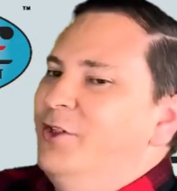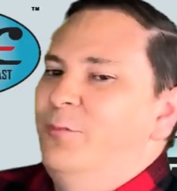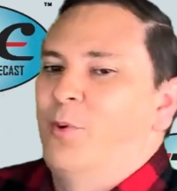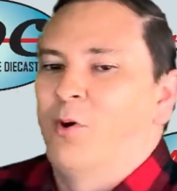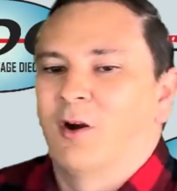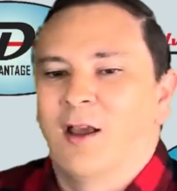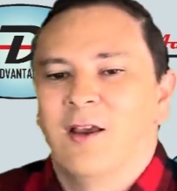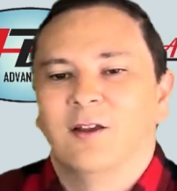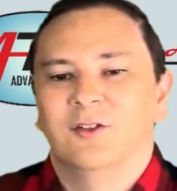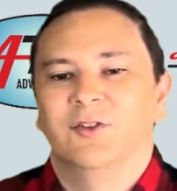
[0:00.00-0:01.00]
Newport
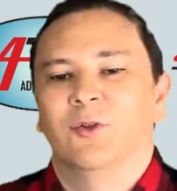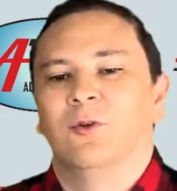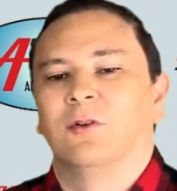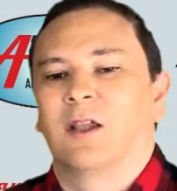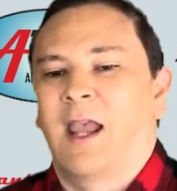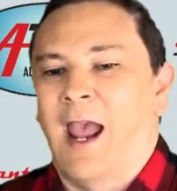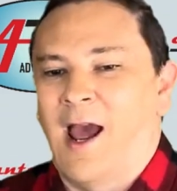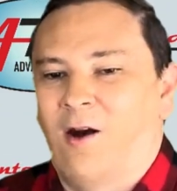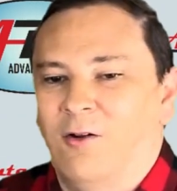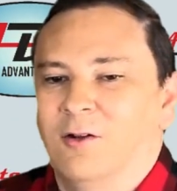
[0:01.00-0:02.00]
dual
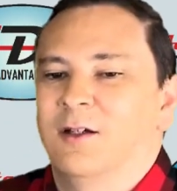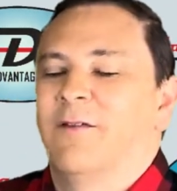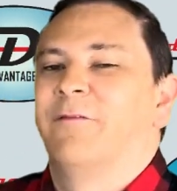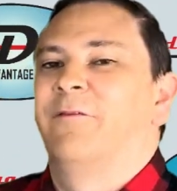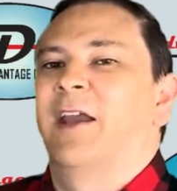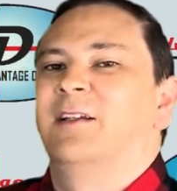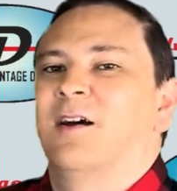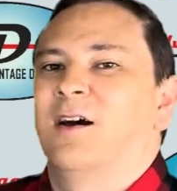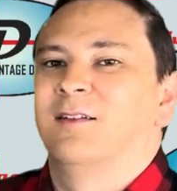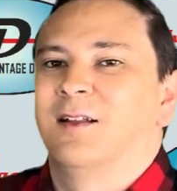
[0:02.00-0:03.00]
cowl
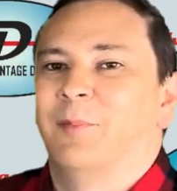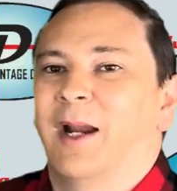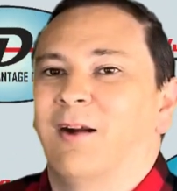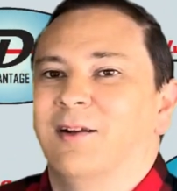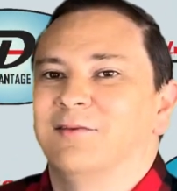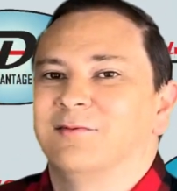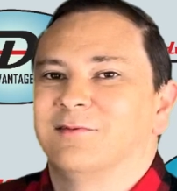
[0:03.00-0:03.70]
Phaeton LeBaron.